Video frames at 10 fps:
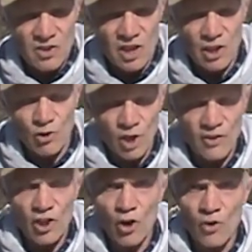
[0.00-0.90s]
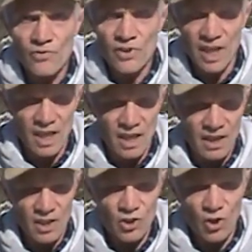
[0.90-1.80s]
security off here,
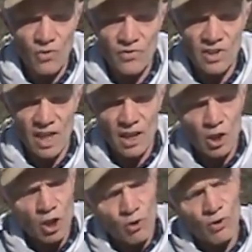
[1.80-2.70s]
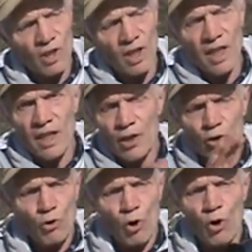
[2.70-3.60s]
and it's off, it's ready to shoot.
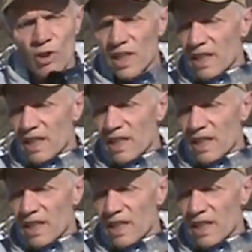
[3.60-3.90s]
You hold